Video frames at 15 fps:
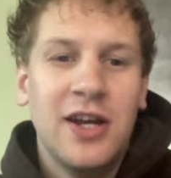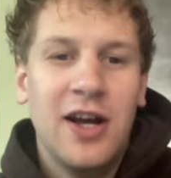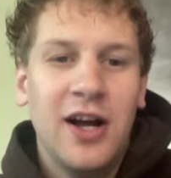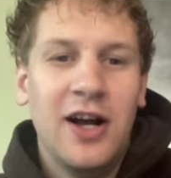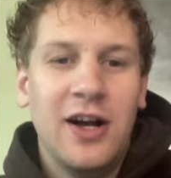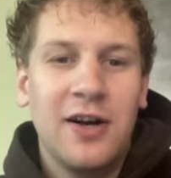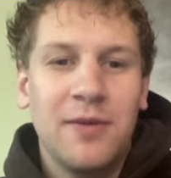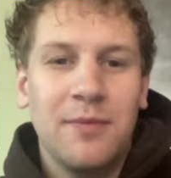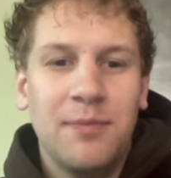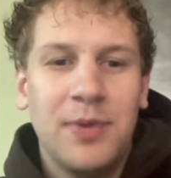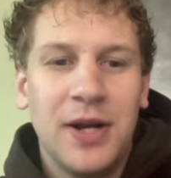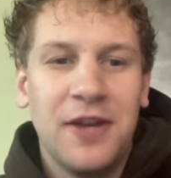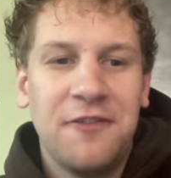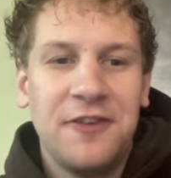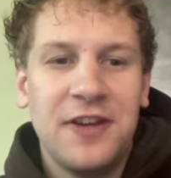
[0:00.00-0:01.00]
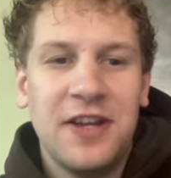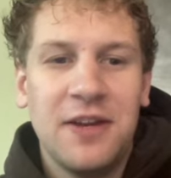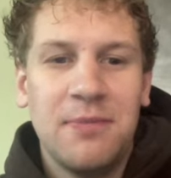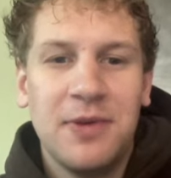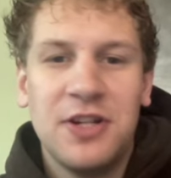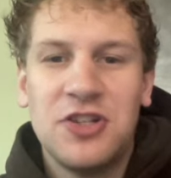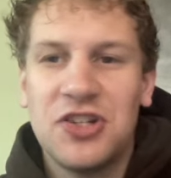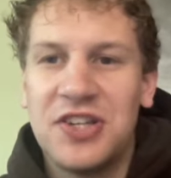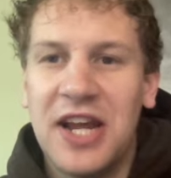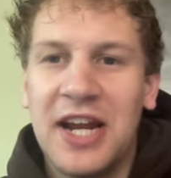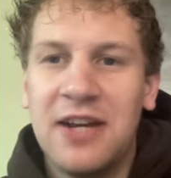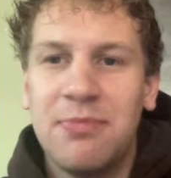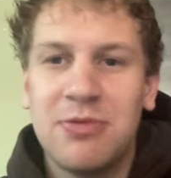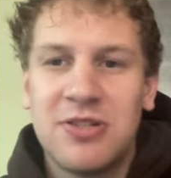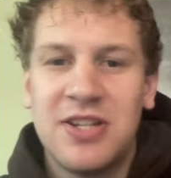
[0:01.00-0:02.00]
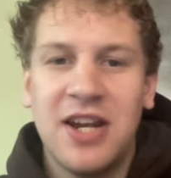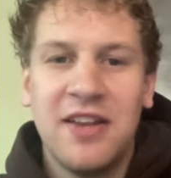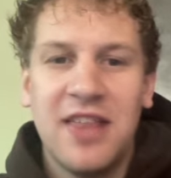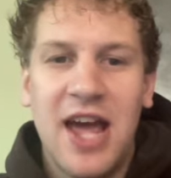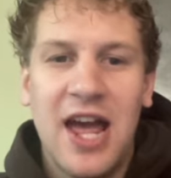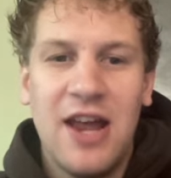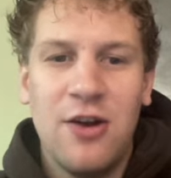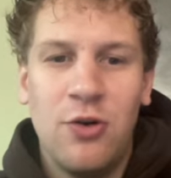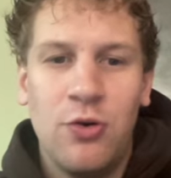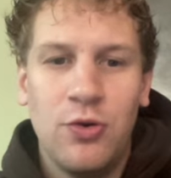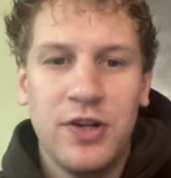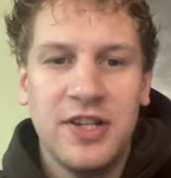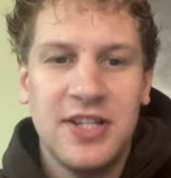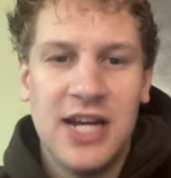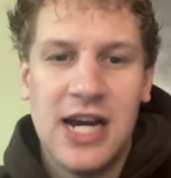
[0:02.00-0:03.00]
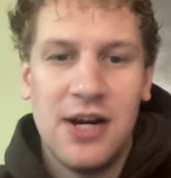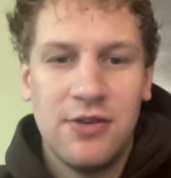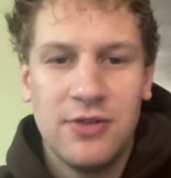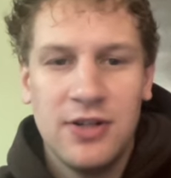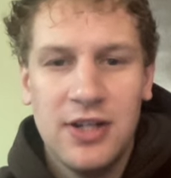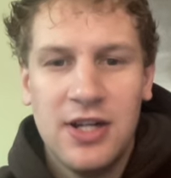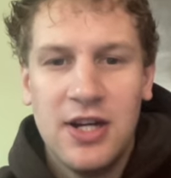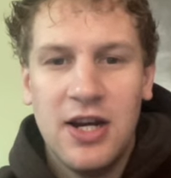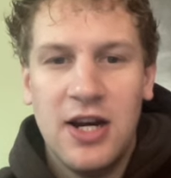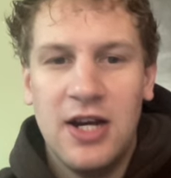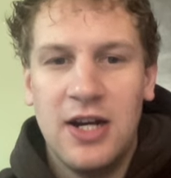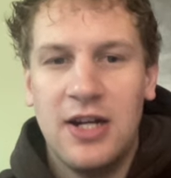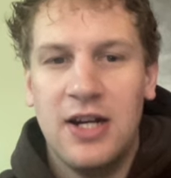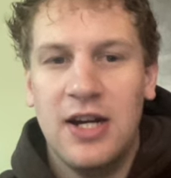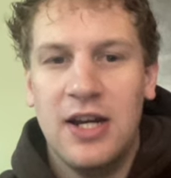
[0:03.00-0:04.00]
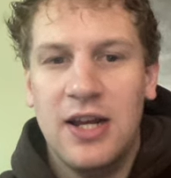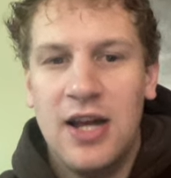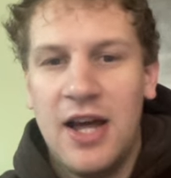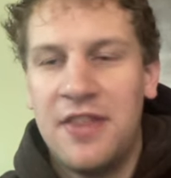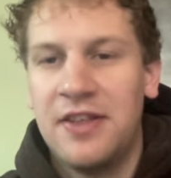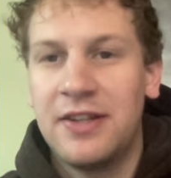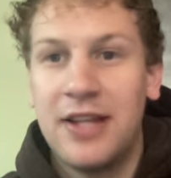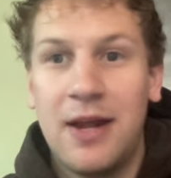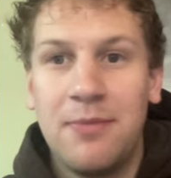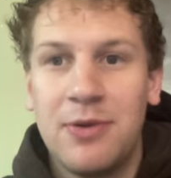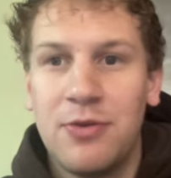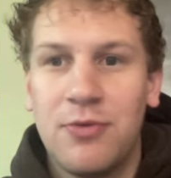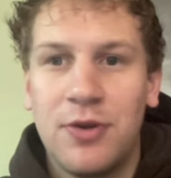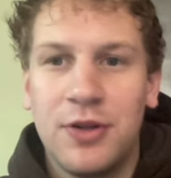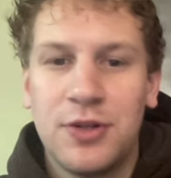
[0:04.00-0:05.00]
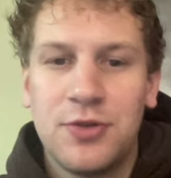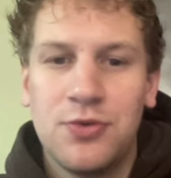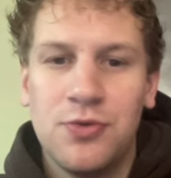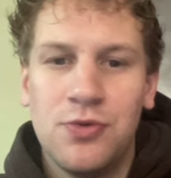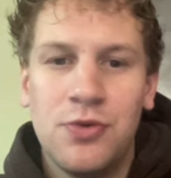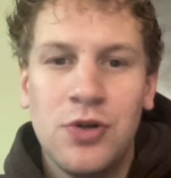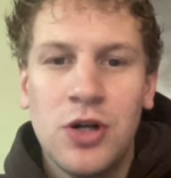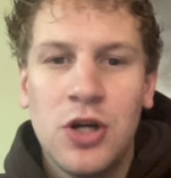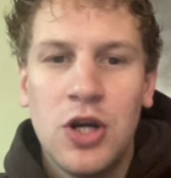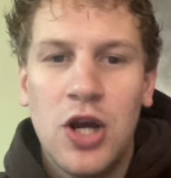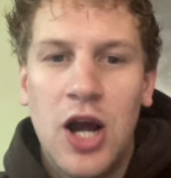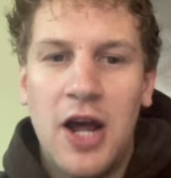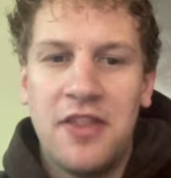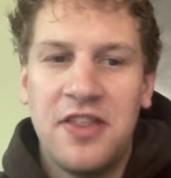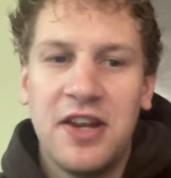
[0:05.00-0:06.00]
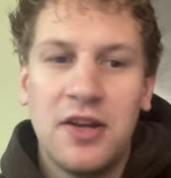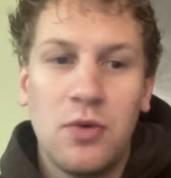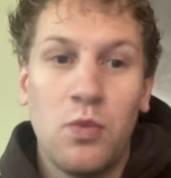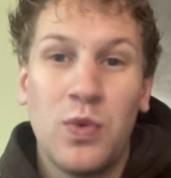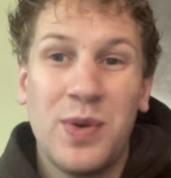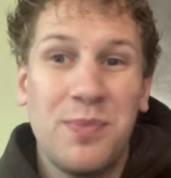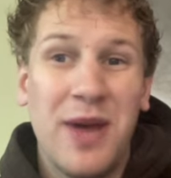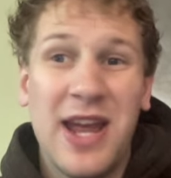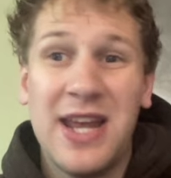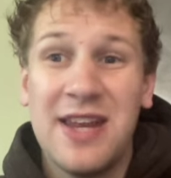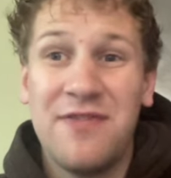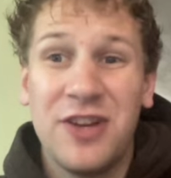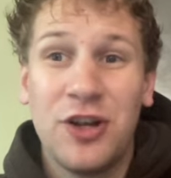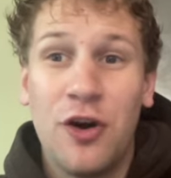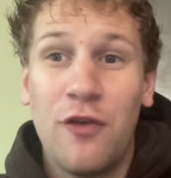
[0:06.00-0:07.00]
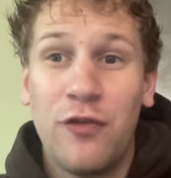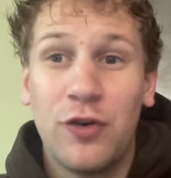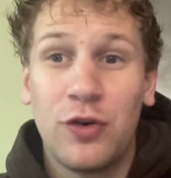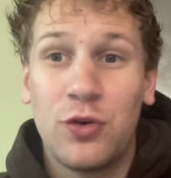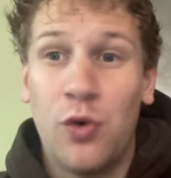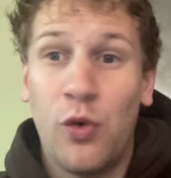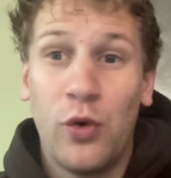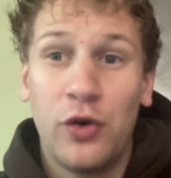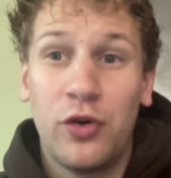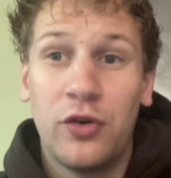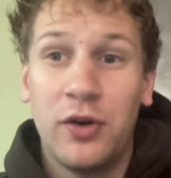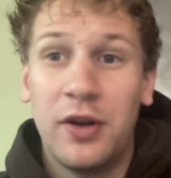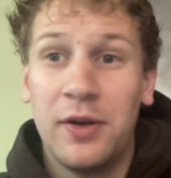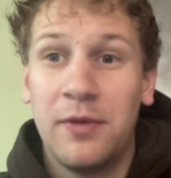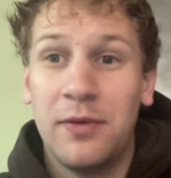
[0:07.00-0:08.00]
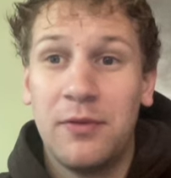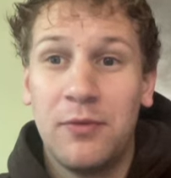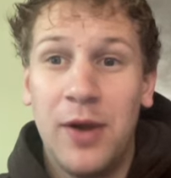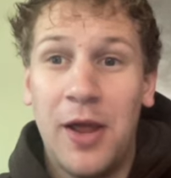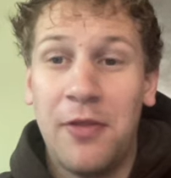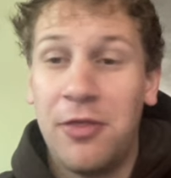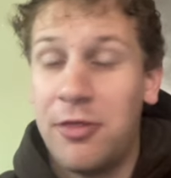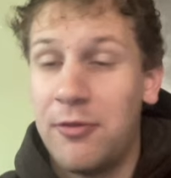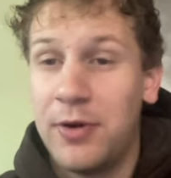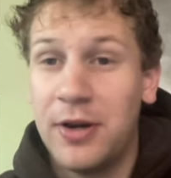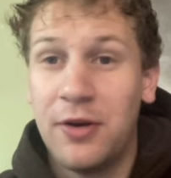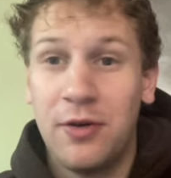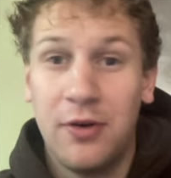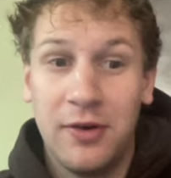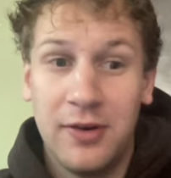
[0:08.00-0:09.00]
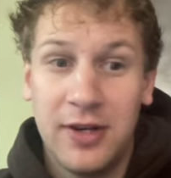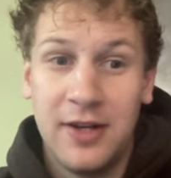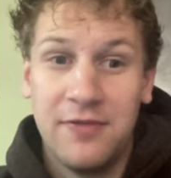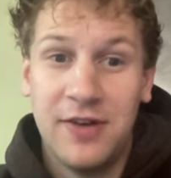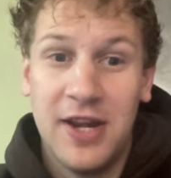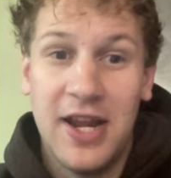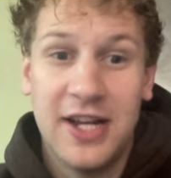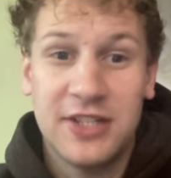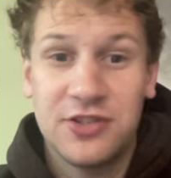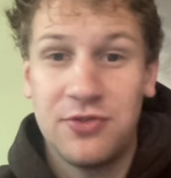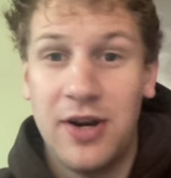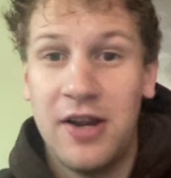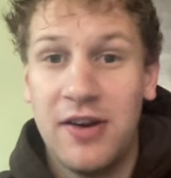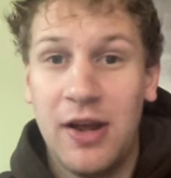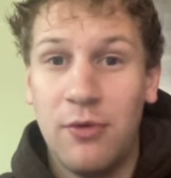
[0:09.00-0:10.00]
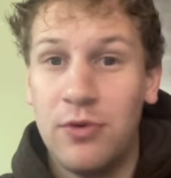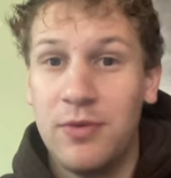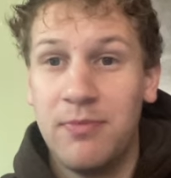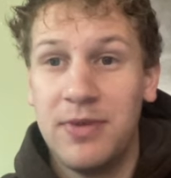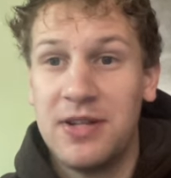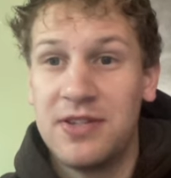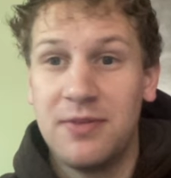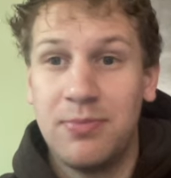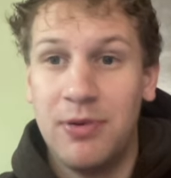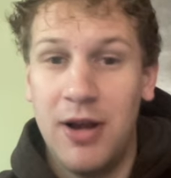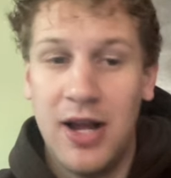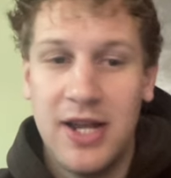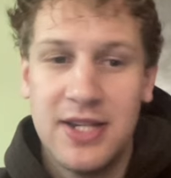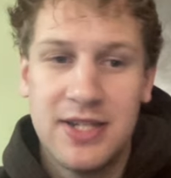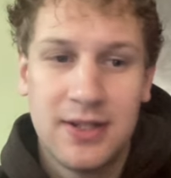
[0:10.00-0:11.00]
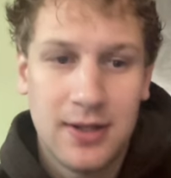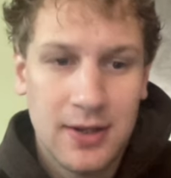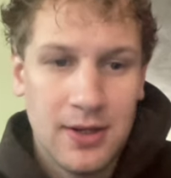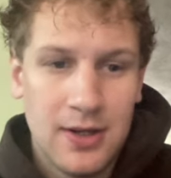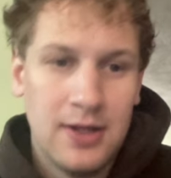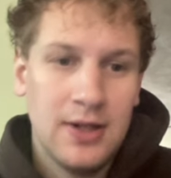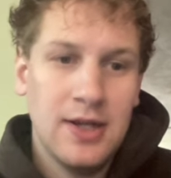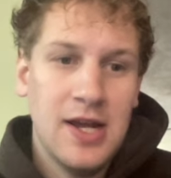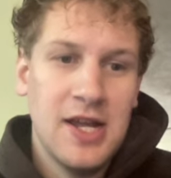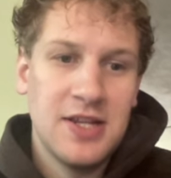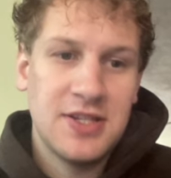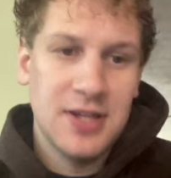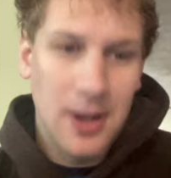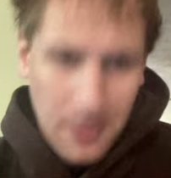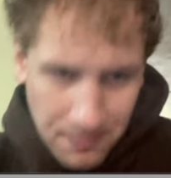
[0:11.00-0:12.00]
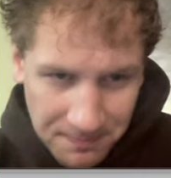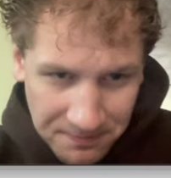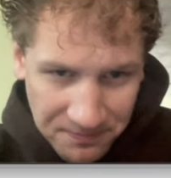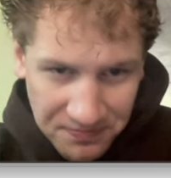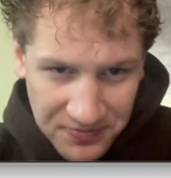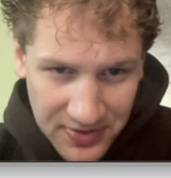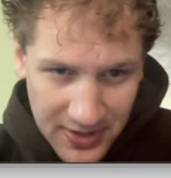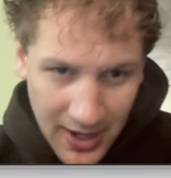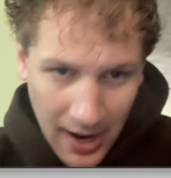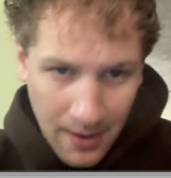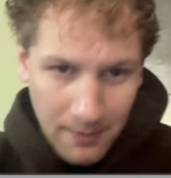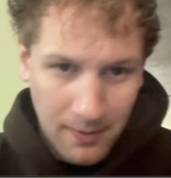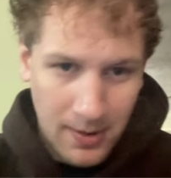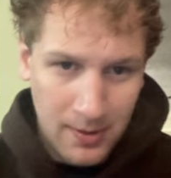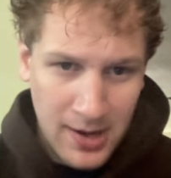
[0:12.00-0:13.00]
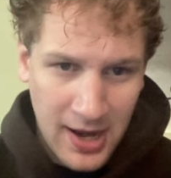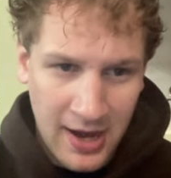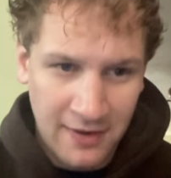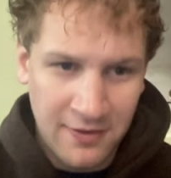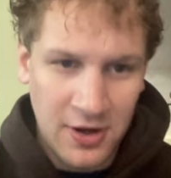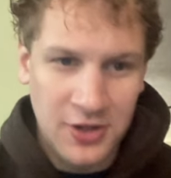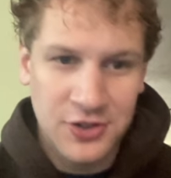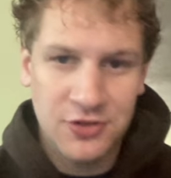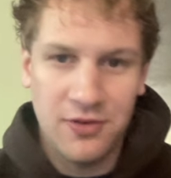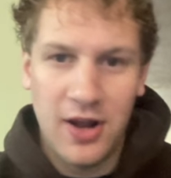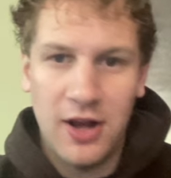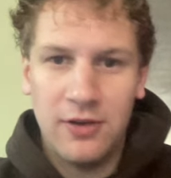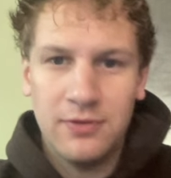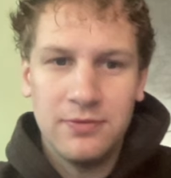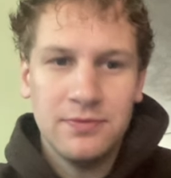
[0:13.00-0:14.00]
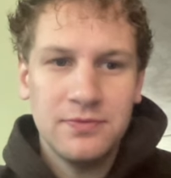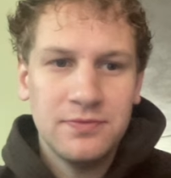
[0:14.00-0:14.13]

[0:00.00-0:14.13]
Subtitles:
but if he could be just 80% of that and hold it down, I think that'd be really cool. I think we may even go for a corner in round 3 or even next round. I wouldn't be surprised. And so, yeah, Avion Terrell.